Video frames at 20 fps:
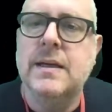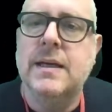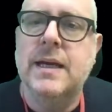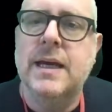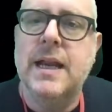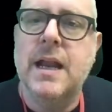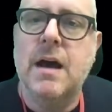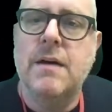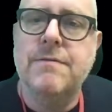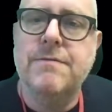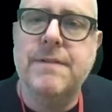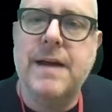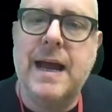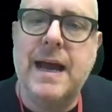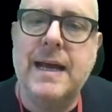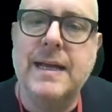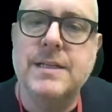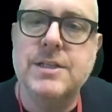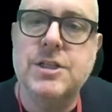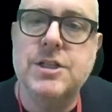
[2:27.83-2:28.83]
enough
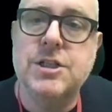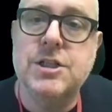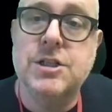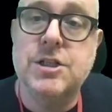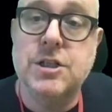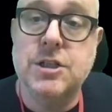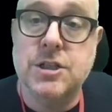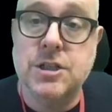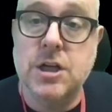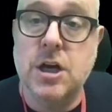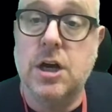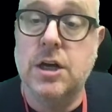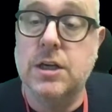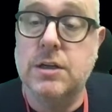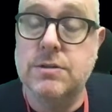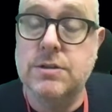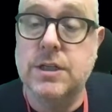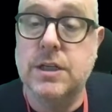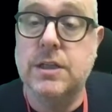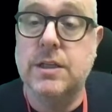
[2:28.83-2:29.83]
and sh- to start
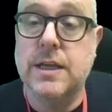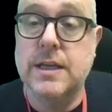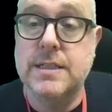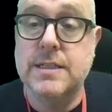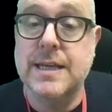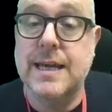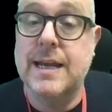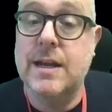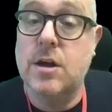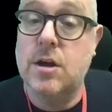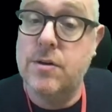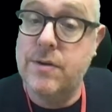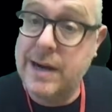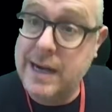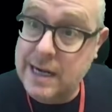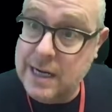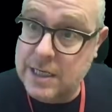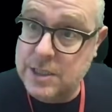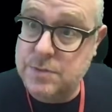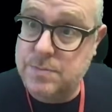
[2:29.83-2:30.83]
using this in her
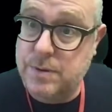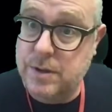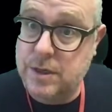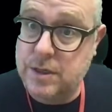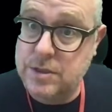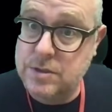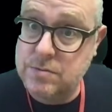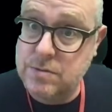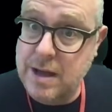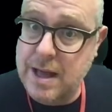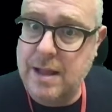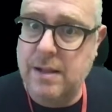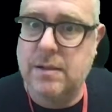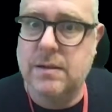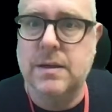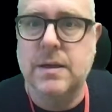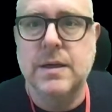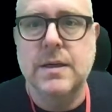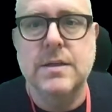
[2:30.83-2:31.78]
English book as well.